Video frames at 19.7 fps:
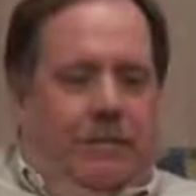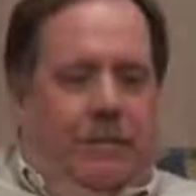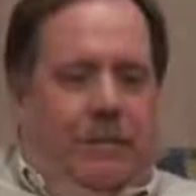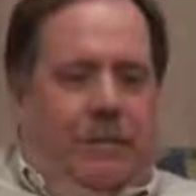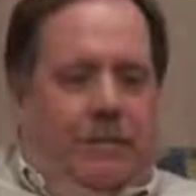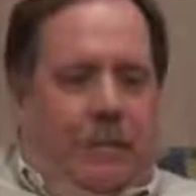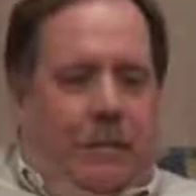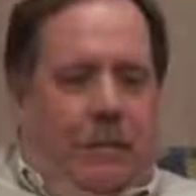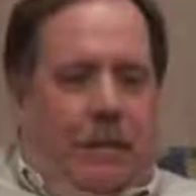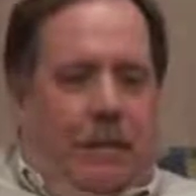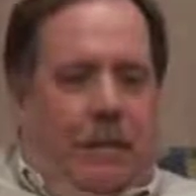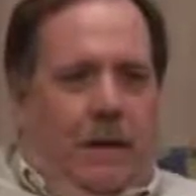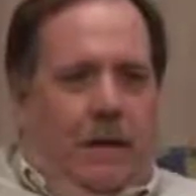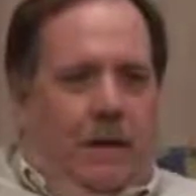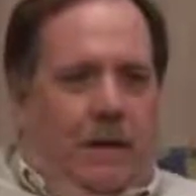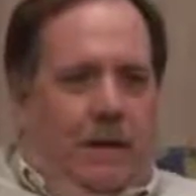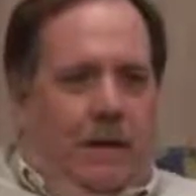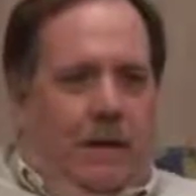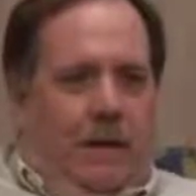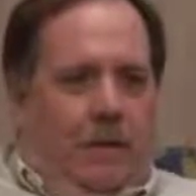say, well,
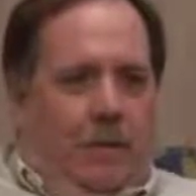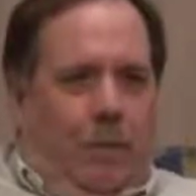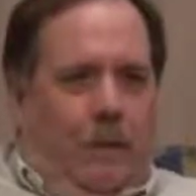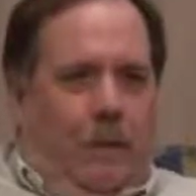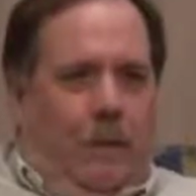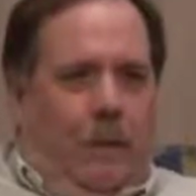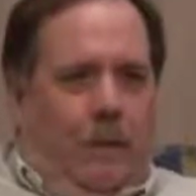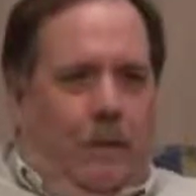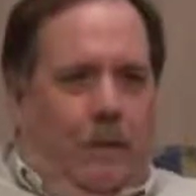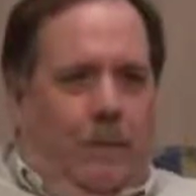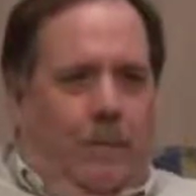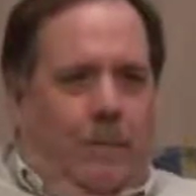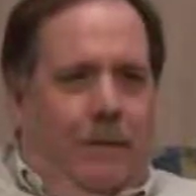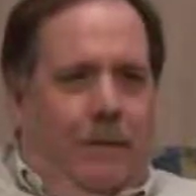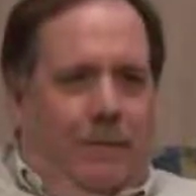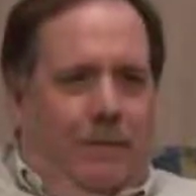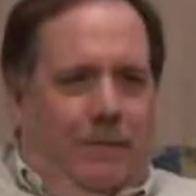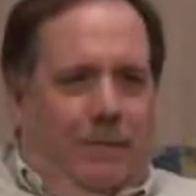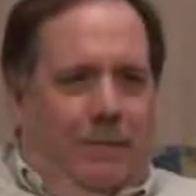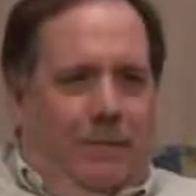that that's why they
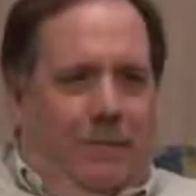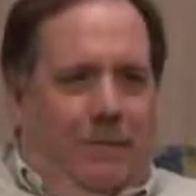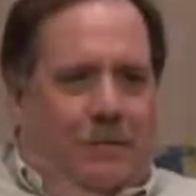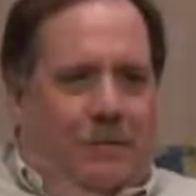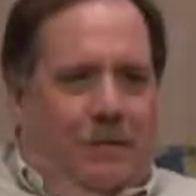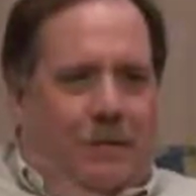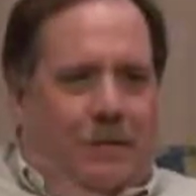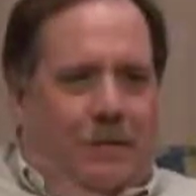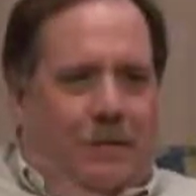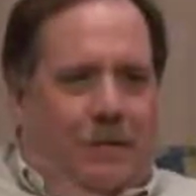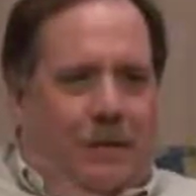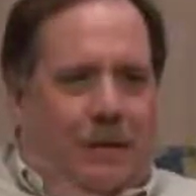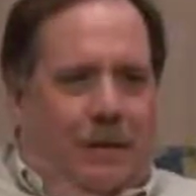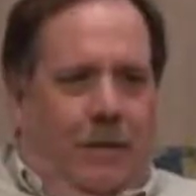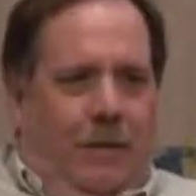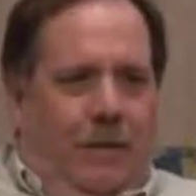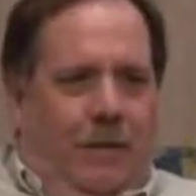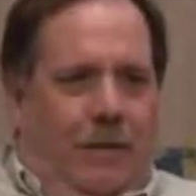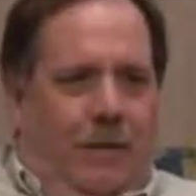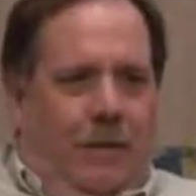committed suicide, and I
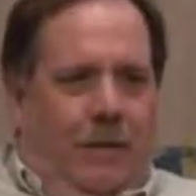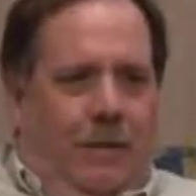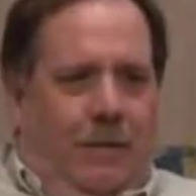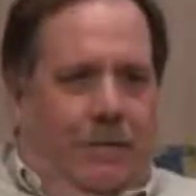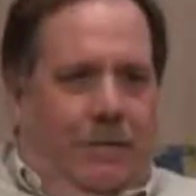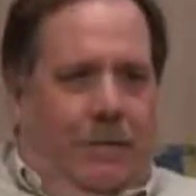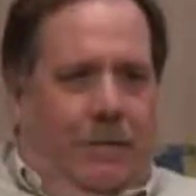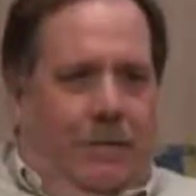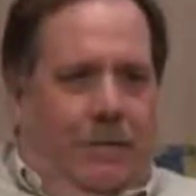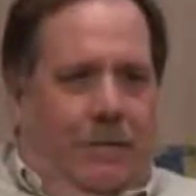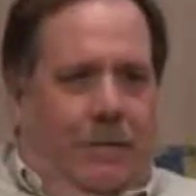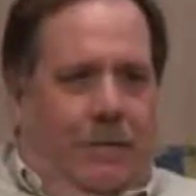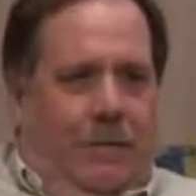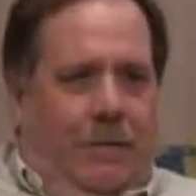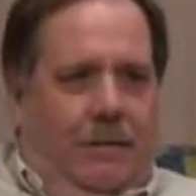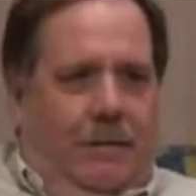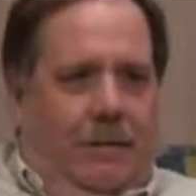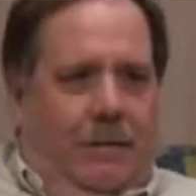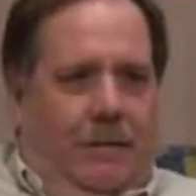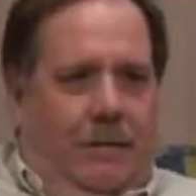would never say
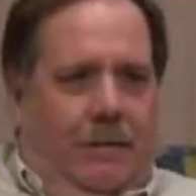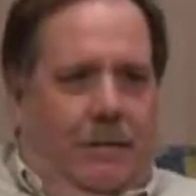that.